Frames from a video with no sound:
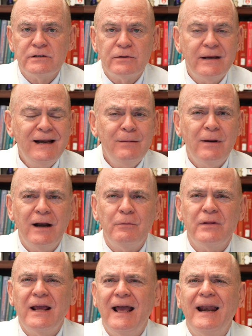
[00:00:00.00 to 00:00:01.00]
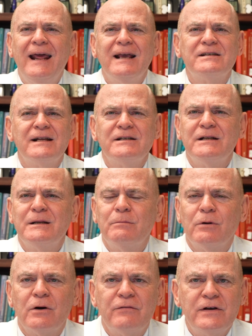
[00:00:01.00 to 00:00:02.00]
So anybody with headaches, has any
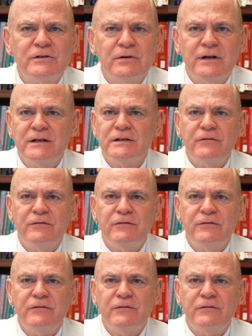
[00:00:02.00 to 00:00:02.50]
blurred vision or dizziness,